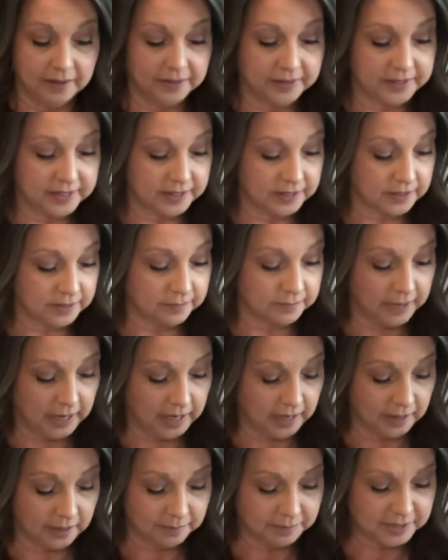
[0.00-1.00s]
the
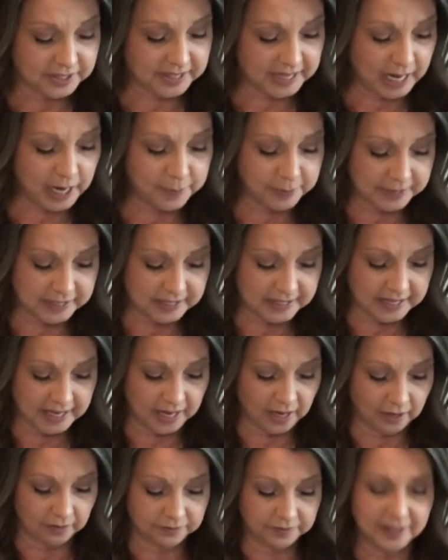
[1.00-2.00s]
stamp
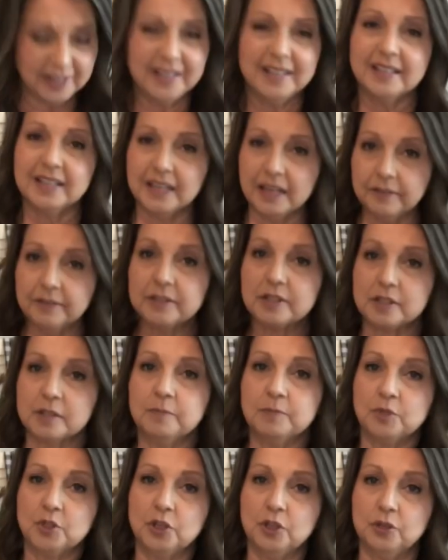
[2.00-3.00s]
itself, give it
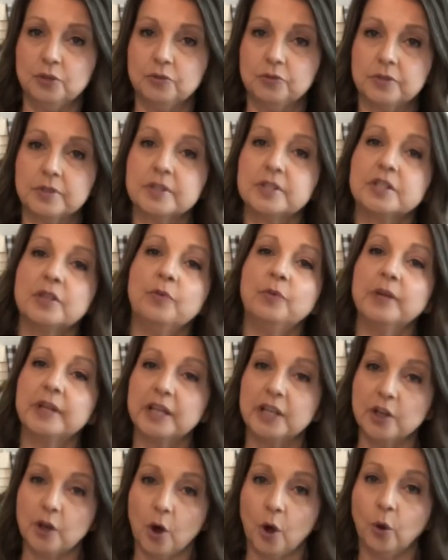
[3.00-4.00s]
some tooth so it
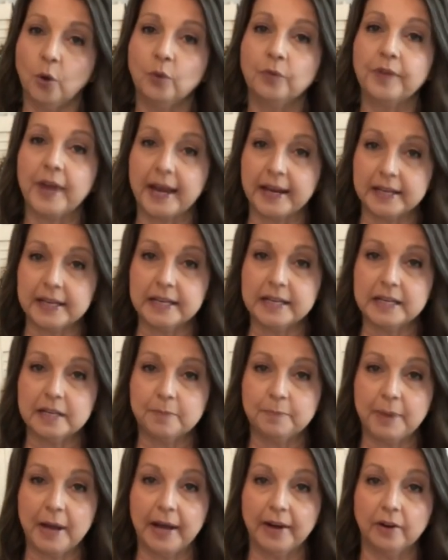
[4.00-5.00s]
can hold that ink
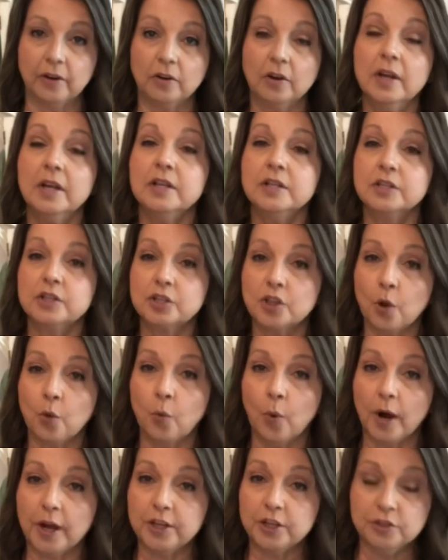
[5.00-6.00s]
better. So
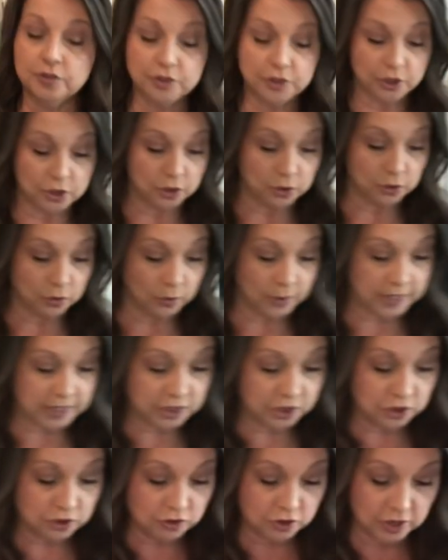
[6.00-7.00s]
what you do
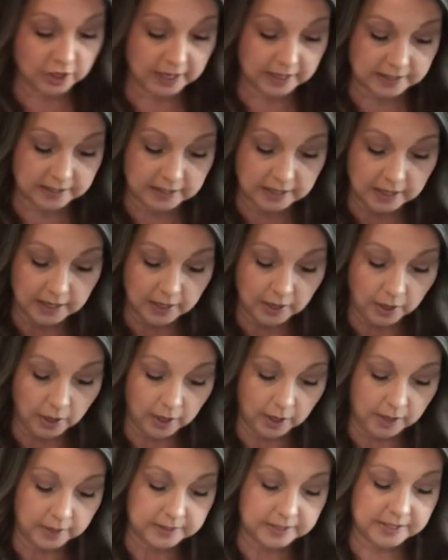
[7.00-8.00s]
is you just
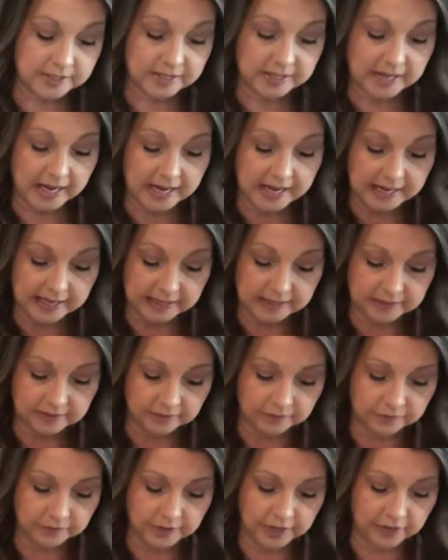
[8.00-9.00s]
sand
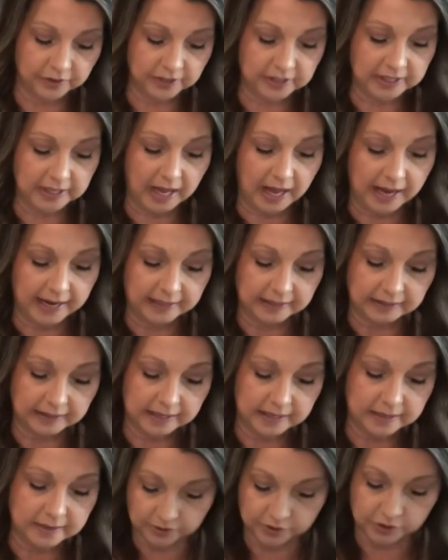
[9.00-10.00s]
very
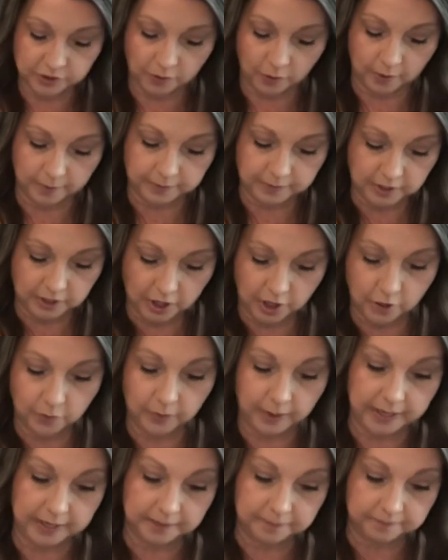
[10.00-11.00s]
lightly. So I'm
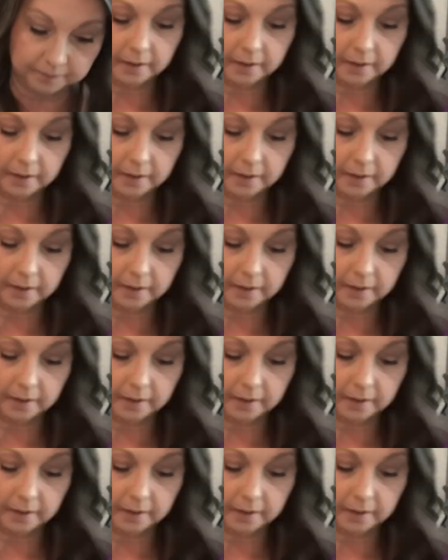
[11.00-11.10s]
going